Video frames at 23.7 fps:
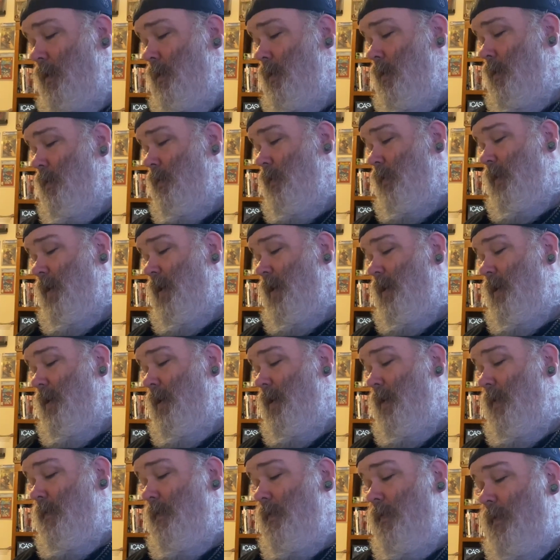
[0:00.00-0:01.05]
I'll
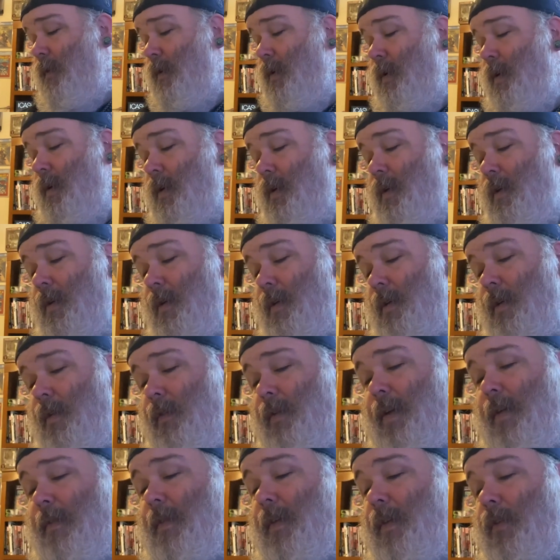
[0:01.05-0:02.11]
save
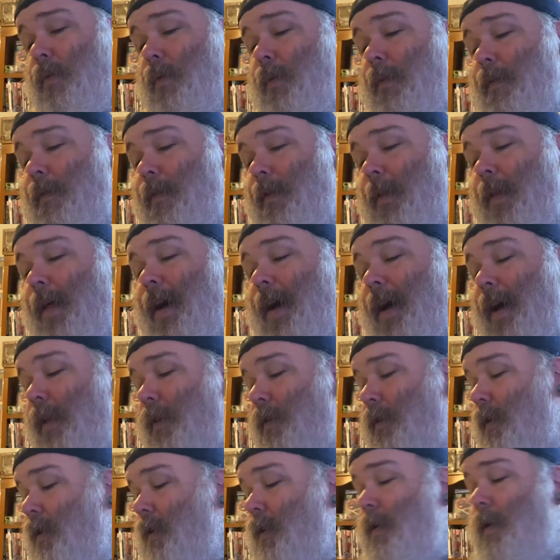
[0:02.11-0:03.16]
this one for
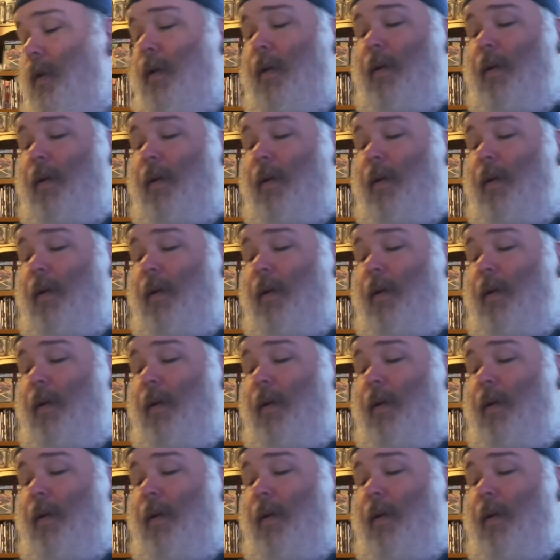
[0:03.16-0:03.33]
last.